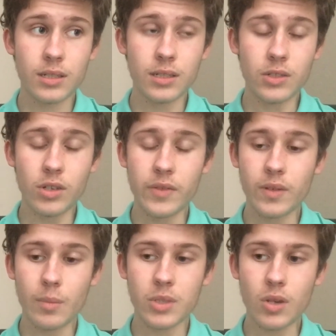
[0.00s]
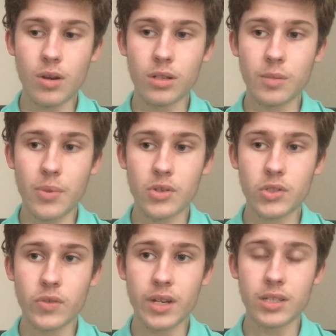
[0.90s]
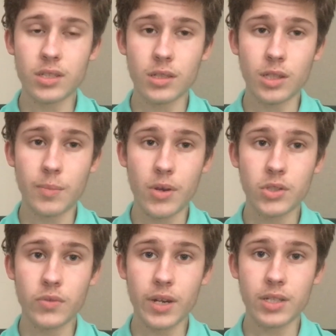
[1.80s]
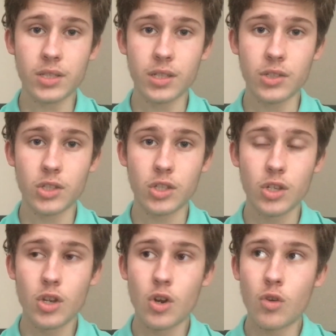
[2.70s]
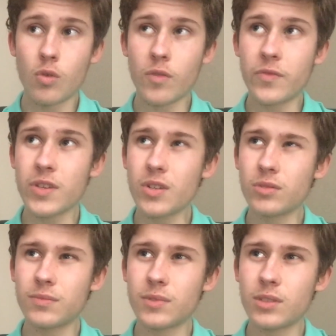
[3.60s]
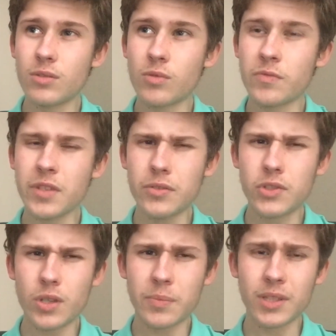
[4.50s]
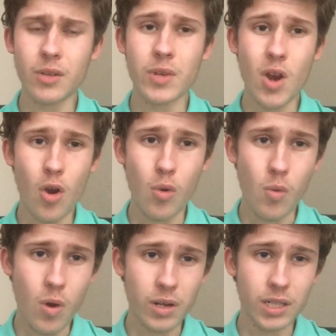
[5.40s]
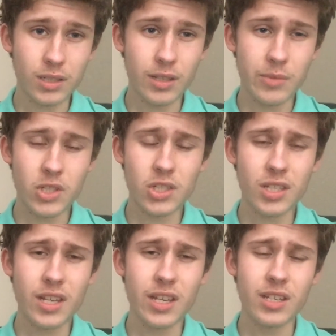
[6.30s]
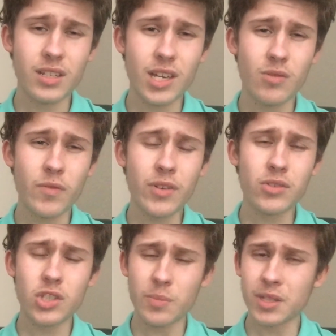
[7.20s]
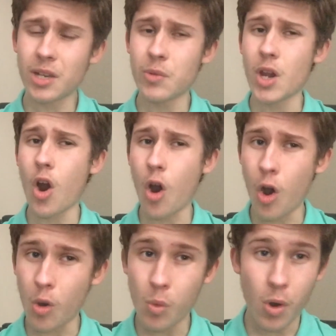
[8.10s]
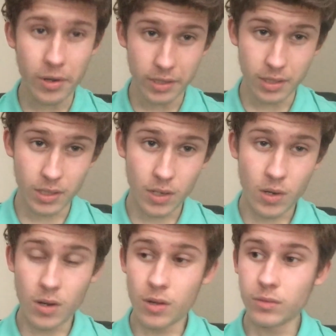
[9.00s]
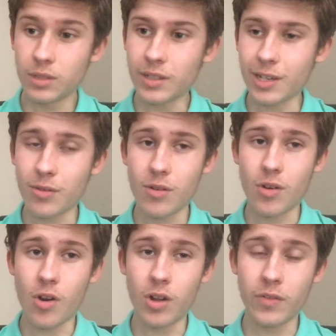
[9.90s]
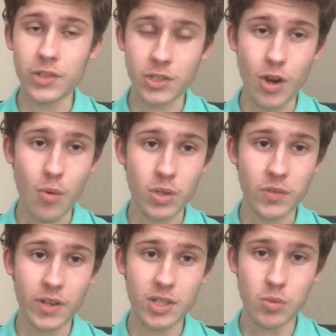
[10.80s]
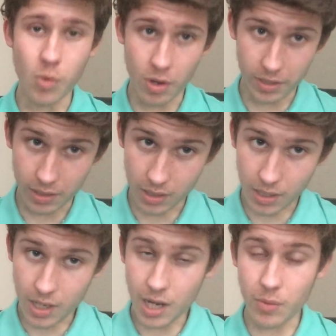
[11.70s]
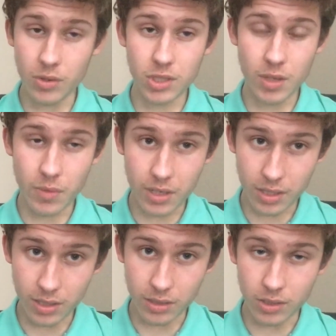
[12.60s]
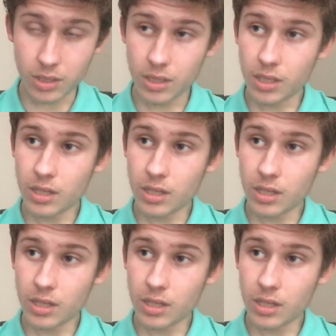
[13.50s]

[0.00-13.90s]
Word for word: and don't even get me started on the post-credit scene. The post-credit scene just revealed revealed something that we all wanted. Let me just say it, it revealed something that we all wanted. That like all of us Star Wars fans wanted. I won't say what it is,